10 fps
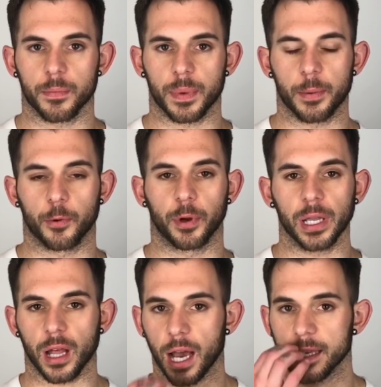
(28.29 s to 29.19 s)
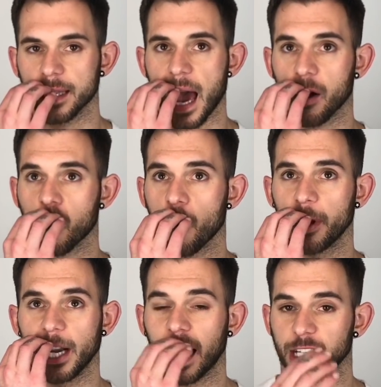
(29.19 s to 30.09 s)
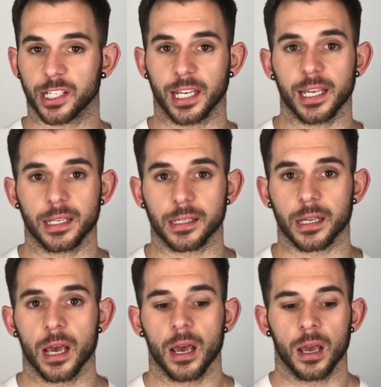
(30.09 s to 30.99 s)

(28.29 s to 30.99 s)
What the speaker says: people realize how common it actually is.